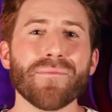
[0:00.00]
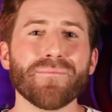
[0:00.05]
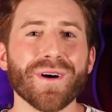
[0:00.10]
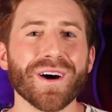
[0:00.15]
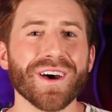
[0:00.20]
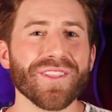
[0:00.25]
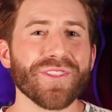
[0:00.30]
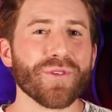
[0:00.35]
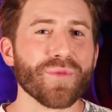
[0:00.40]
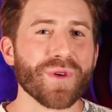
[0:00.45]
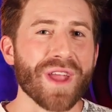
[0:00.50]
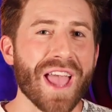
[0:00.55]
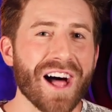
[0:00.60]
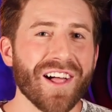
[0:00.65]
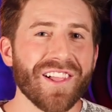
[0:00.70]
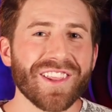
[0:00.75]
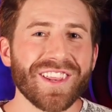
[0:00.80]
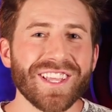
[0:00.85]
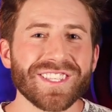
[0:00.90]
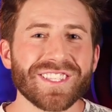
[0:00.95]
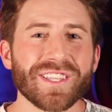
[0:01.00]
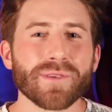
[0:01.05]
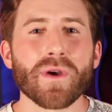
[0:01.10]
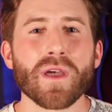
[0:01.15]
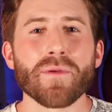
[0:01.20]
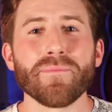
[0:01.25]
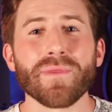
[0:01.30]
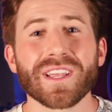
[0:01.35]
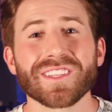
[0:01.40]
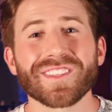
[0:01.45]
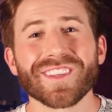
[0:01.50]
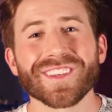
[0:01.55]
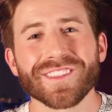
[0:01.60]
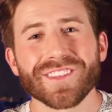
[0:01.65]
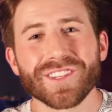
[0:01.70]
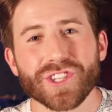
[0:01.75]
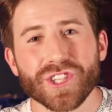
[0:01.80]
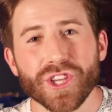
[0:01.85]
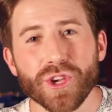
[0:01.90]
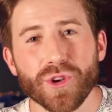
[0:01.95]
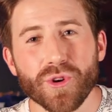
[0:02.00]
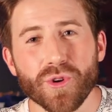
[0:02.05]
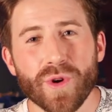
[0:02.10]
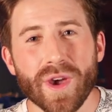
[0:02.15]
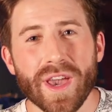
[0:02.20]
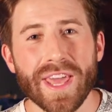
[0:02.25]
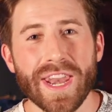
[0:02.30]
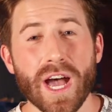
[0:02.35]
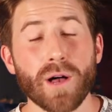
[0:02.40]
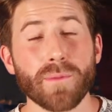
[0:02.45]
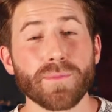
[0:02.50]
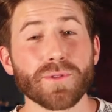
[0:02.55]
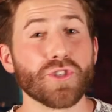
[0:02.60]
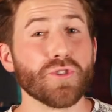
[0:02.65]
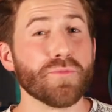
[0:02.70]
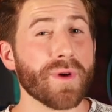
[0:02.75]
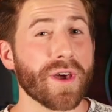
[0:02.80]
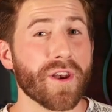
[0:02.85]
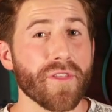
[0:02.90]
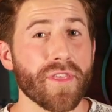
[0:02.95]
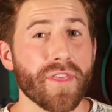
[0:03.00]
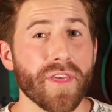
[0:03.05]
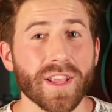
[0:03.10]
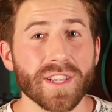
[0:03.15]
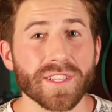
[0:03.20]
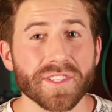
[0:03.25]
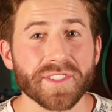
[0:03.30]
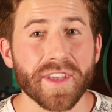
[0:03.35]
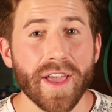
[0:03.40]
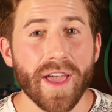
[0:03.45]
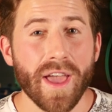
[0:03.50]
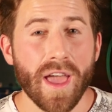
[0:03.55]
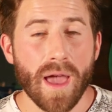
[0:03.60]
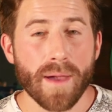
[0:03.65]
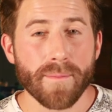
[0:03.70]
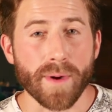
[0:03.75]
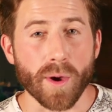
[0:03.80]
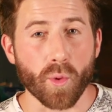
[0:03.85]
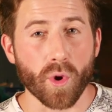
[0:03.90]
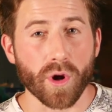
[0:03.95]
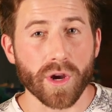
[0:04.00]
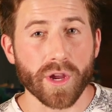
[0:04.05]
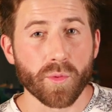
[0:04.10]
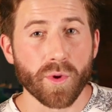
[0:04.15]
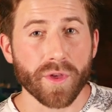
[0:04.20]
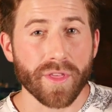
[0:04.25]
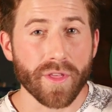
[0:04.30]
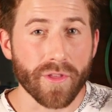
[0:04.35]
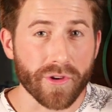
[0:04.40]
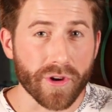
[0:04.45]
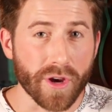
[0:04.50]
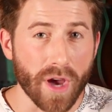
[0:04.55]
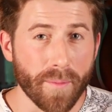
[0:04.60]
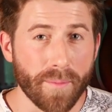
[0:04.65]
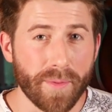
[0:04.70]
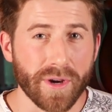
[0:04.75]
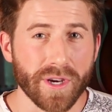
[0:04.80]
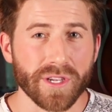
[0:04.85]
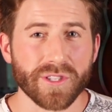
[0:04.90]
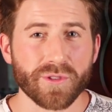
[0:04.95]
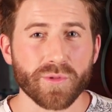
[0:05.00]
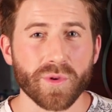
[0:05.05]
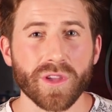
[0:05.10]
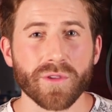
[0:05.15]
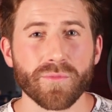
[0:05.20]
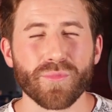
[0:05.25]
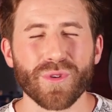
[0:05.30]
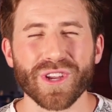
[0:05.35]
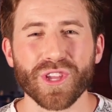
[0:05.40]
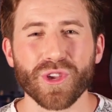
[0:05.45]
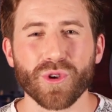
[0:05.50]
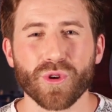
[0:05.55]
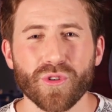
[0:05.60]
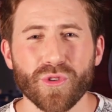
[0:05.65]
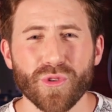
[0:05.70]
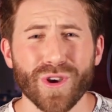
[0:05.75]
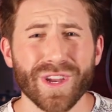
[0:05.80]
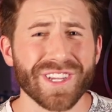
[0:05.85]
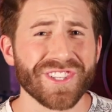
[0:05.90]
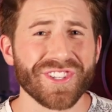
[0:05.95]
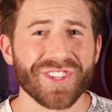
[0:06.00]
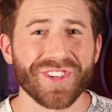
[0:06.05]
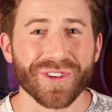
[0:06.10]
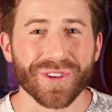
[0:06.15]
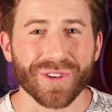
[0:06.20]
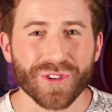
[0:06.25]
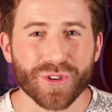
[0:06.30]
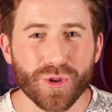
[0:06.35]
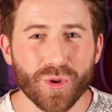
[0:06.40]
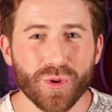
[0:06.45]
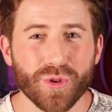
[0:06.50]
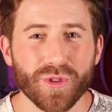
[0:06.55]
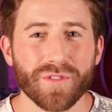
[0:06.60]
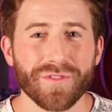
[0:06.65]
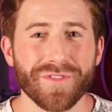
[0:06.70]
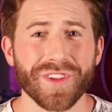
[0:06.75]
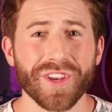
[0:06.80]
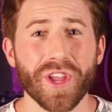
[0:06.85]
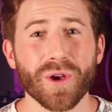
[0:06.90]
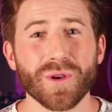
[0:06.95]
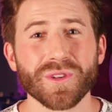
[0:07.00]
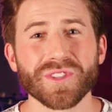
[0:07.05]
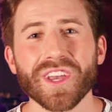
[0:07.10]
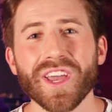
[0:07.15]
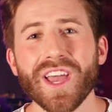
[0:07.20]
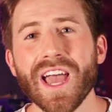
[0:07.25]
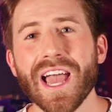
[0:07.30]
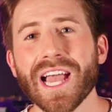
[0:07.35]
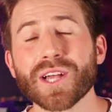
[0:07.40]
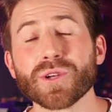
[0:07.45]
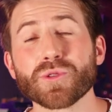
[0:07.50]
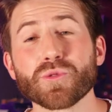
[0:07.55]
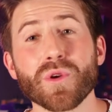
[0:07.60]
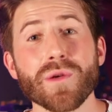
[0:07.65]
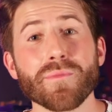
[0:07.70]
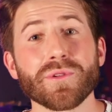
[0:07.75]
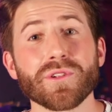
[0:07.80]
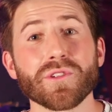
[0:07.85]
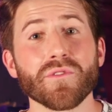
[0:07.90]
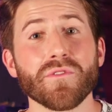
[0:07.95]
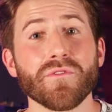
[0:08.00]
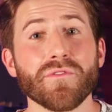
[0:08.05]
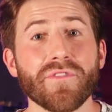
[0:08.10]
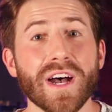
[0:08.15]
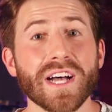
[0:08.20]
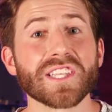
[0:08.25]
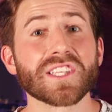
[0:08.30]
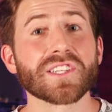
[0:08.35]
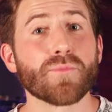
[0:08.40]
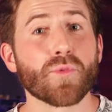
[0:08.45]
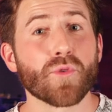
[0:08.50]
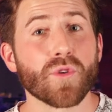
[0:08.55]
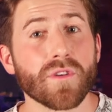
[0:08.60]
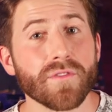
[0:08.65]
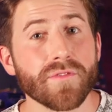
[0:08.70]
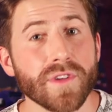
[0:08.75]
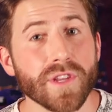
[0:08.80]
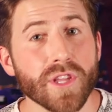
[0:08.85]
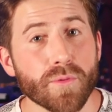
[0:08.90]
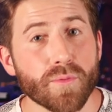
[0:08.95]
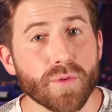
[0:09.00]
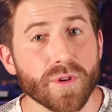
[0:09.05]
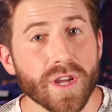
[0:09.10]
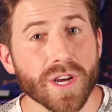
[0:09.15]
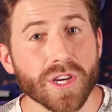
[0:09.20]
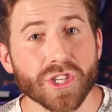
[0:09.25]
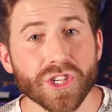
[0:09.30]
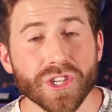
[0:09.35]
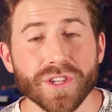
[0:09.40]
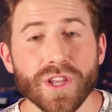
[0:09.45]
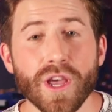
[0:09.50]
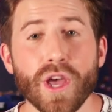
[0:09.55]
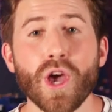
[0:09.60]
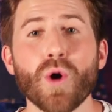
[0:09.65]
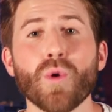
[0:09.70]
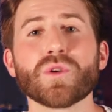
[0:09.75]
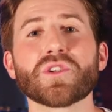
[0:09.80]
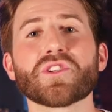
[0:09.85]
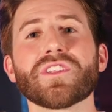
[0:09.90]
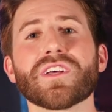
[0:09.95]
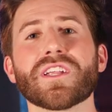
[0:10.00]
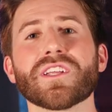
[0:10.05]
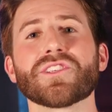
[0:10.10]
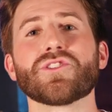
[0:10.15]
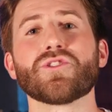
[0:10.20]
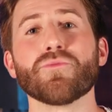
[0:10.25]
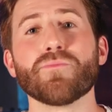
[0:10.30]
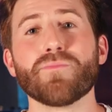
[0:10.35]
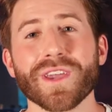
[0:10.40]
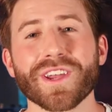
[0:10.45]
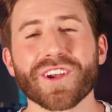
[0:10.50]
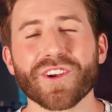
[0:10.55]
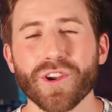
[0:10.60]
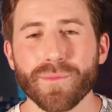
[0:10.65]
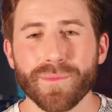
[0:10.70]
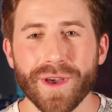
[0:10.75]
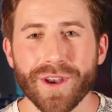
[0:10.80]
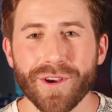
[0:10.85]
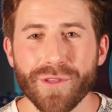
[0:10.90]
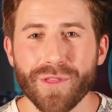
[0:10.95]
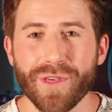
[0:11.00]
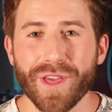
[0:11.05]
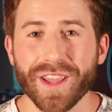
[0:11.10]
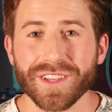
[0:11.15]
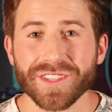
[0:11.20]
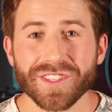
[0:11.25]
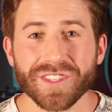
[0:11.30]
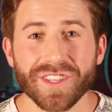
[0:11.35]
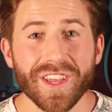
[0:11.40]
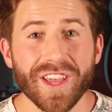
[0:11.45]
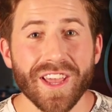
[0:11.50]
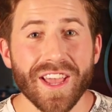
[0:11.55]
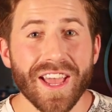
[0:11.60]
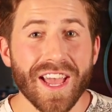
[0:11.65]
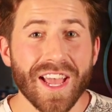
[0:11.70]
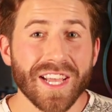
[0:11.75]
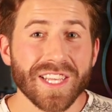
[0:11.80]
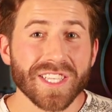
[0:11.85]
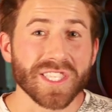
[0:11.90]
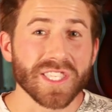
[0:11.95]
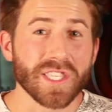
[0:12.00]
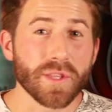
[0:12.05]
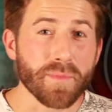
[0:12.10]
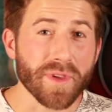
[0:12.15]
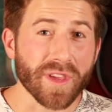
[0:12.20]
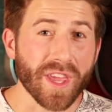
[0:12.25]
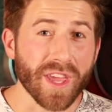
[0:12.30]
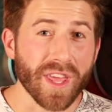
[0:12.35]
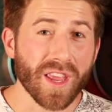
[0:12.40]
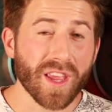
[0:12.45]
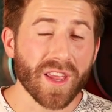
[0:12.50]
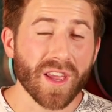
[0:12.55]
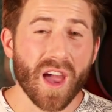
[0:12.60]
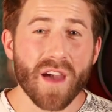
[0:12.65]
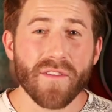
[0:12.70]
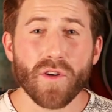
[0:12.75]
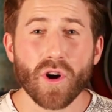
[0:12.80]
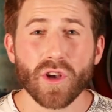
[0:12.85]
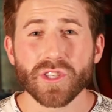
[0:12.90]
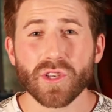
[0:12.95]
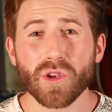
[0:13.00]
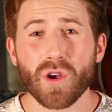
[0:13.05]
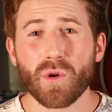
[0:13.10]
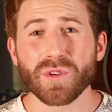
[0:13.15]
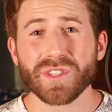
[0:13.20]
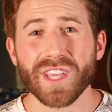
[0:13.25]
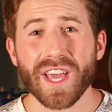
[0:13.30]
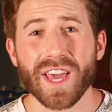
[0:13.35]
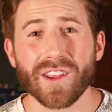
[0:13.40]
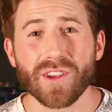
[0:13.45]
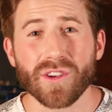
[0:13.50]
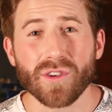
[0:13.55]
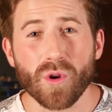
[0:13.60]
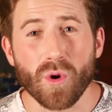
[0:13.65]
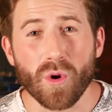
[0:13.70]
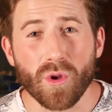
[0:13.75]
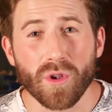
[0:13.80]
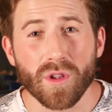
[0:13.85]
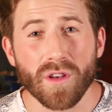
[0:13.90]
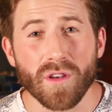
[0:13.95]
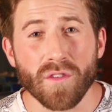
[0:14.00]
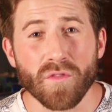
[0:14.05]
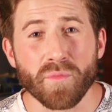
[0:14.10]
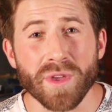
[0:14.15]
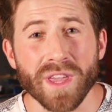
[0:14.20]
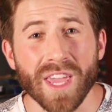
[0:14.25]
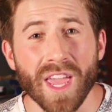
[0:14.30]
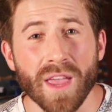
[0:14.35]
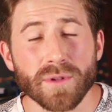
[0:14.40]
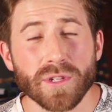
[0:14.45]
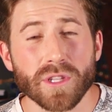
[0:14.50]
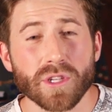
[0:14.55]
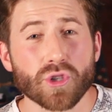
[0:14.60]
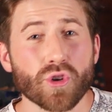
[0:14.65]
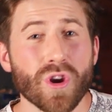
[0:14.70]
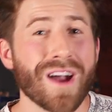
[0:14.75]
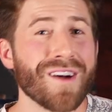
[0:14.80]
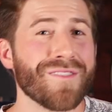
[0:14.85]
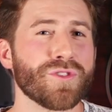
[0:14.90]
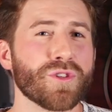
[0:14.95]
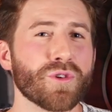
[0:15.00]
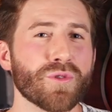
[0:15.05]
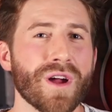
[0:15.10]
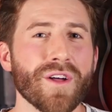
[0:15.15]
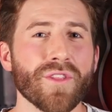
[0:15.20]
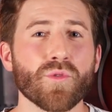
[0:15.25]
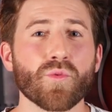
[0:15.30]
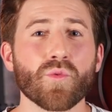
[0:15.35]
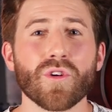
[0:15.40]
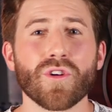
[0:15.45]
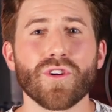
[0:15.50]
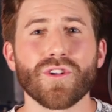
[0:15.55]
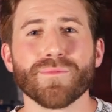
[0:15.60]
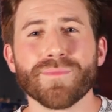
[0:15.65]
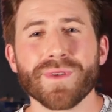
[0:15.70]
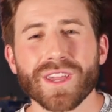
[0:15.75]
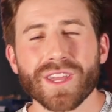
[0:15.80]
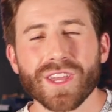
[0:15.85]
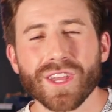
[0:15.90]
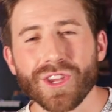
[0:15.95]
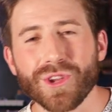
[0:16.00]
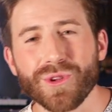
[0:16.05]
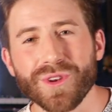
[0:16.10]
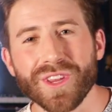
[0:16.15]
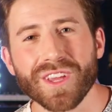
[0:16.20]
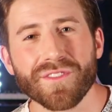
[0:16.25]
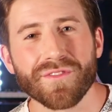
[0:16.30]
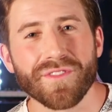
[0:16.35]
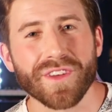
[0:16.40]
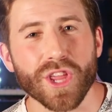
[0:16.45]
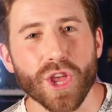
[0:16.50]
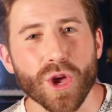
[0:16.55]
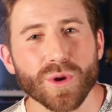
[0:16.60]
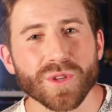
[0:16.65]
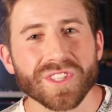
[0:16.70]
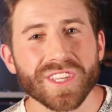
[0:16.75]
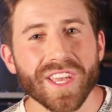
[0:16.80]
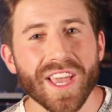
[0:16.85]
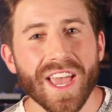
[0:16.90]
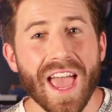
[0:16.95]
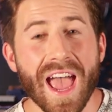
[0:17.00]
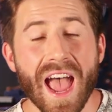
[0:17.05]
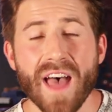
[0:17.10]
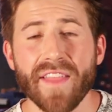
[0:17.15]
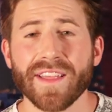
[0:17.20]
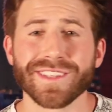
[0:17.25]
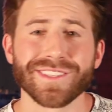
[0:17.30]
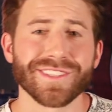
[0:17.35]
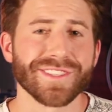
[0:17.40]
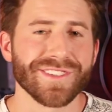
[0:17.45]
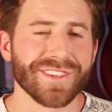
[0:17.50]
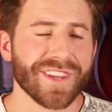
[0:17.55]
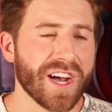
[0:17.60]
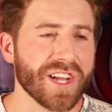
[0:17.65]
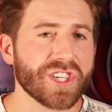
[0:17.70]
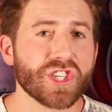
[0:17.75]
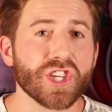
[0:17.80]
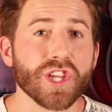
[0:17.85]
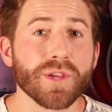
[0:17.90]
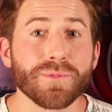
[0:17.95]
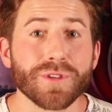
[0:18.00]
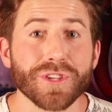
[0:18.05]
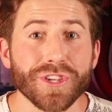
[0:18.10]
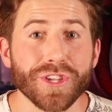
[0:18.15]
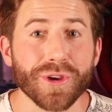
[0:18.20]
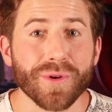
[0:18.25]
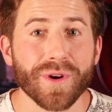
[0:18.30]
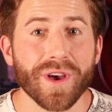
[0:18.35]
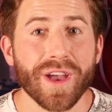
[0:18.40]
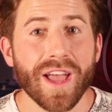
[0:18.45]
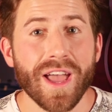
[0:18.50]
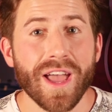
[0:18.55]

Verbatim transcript: But the reality is that by mixing the two, it helps do better things. By working with other companies, we can bring you crazier and cooler videos because we're able to invest more in video production, which will let us do bigger and better things. Since the beginning, I've also always had a goal of being able to travel around the world making unique videos, and that's not cheap to do.